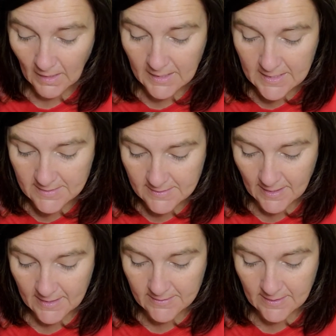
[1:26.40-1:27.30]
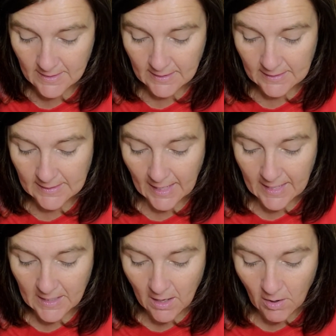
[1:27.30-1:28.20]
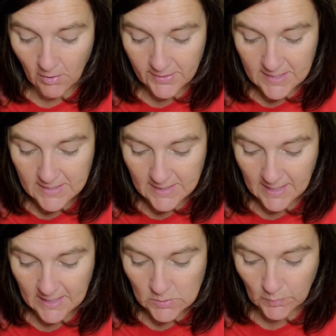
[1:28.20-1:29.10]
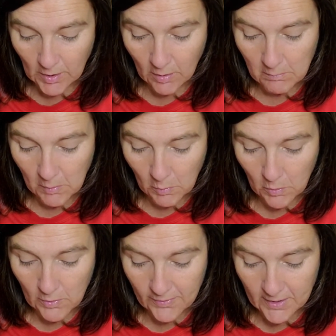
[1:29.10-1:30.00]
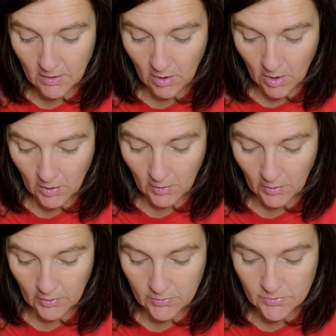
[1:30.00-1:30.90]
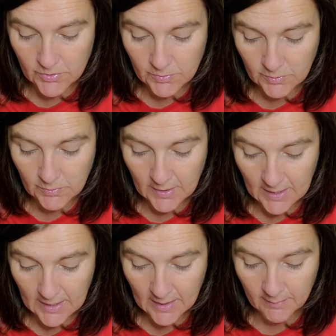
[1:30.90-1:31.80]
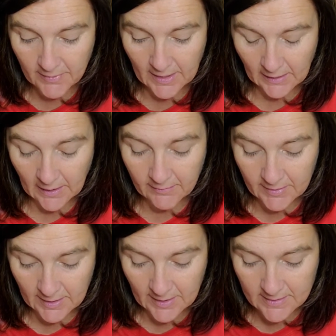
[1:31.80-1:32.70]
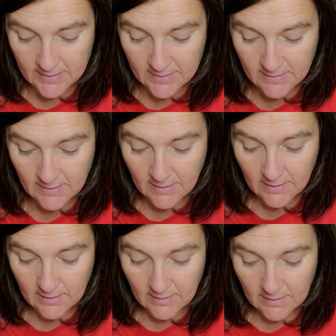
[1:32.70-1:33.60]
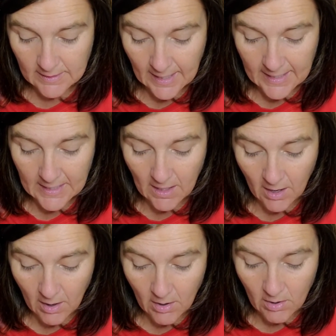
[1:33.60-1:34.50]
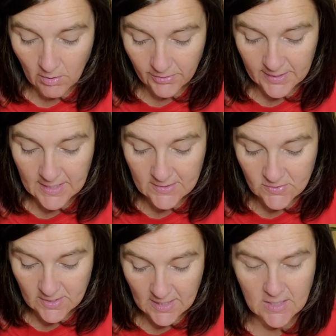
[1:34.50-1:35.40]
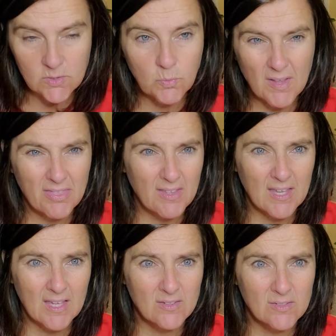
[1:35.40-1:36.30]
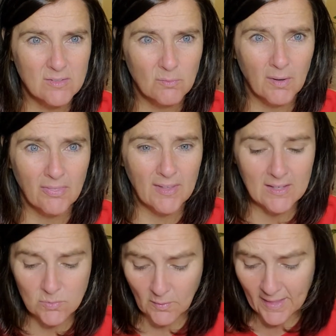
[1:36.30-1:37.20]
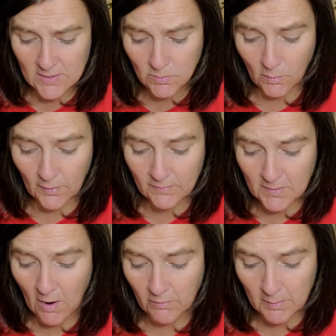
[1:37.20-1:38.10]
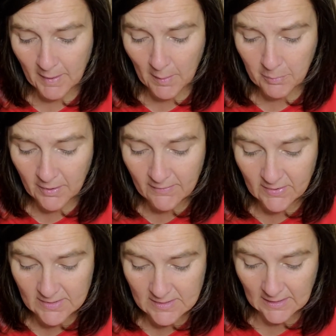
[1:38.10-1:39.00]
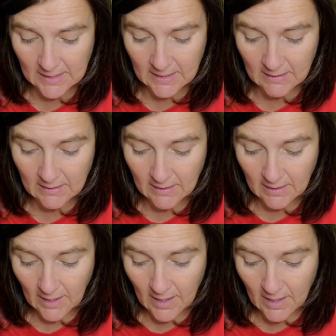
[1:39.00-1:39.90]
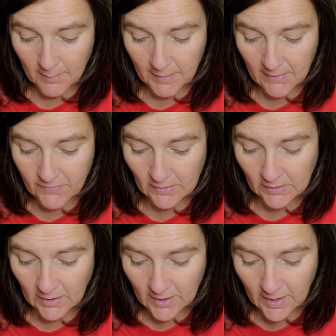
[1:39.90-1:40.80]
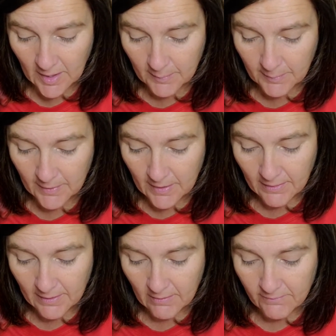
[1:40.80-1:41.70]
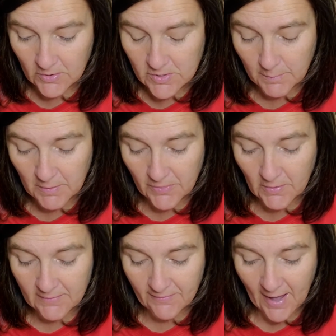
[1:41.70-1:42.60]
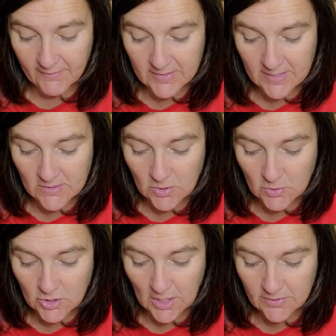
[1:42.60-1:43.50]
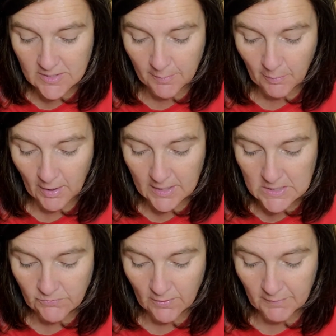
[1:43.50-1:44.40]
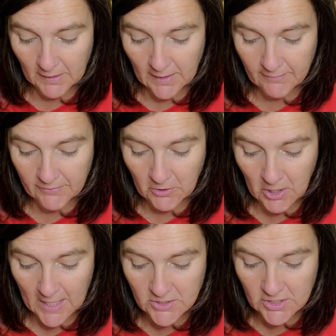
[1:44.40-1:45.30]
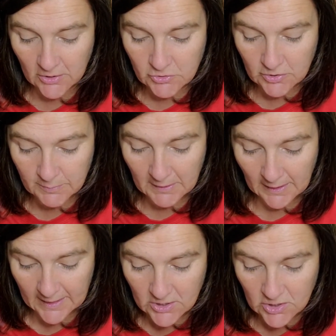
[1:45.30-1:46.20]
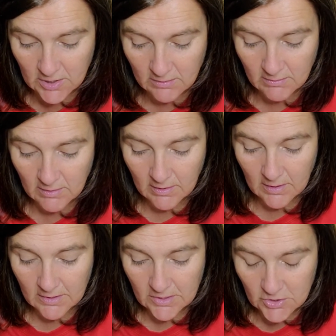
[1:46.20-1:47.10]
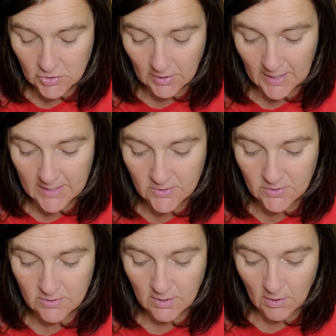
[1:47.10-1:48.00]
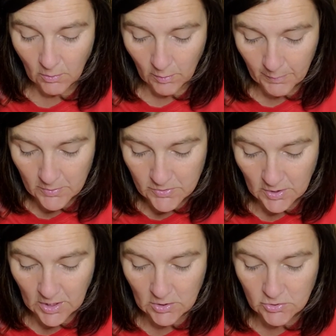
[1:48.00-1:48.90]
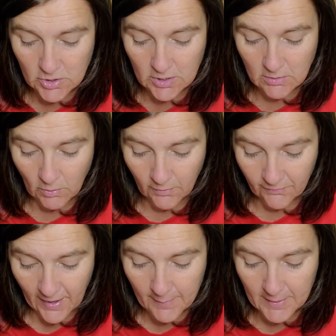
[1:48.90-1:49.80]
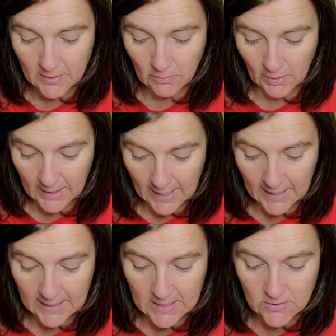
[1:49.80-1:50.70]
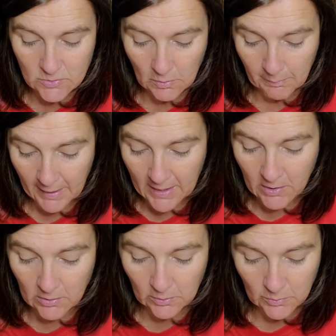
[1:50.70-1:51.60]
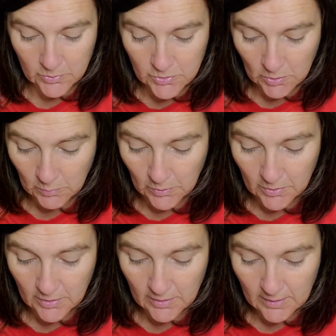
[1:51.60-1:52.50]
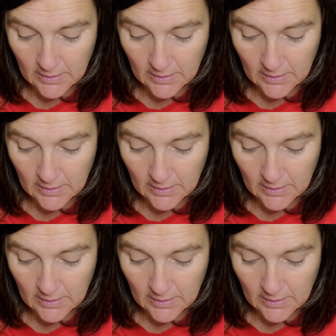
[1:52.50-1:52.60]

And it says, Nay, in all these things we are more than conquerors through him that loved us. Nay, in all these things, what things? What things? Well, that's what we've talked about previously. Um, if you look up there in verse number 35, it says, Who shall separate us from the love of Christ? Shall tribulation, distress, or persecution, or famine, or nakedness, or peril, or sword?